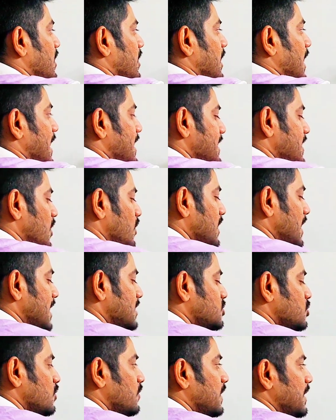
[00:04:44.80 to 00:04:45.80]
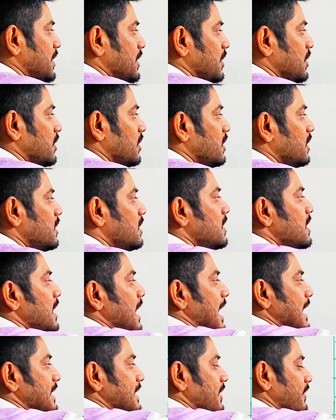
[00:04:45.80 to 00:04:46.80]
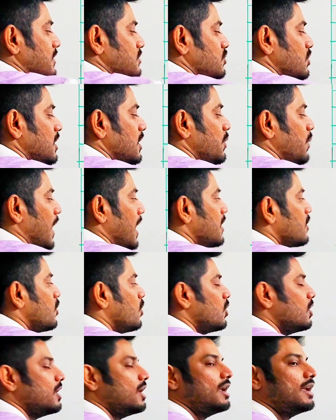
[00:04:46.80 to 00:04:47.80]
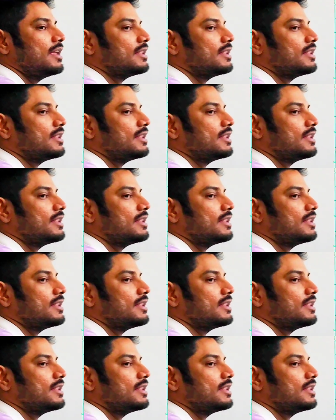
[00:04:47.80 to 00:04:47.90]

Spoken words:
write down H over here and there was only 1 goal,